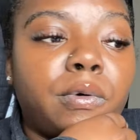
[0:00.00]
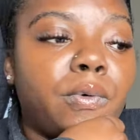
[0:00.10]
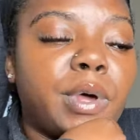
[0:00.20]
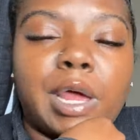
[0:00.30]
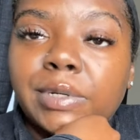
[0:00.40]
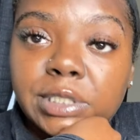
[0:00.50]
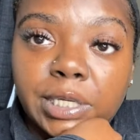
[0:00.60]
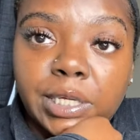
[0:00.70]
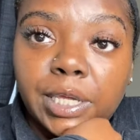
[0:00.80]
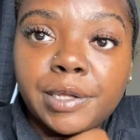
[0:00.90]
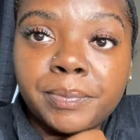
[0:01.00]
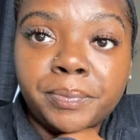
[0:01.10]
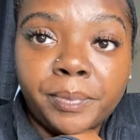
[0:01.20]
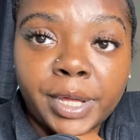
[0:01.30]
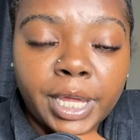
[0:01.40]
what I was thinking,
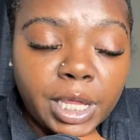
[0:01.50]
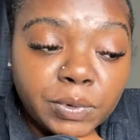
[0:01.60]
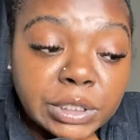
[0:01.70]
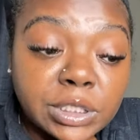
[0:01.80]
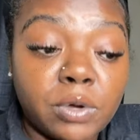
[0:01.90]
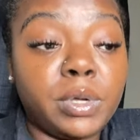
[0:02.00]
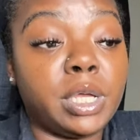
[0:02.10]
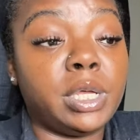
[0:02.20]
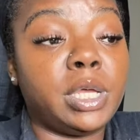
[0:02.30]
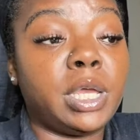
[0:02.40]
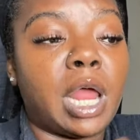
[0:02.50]
but it was so good.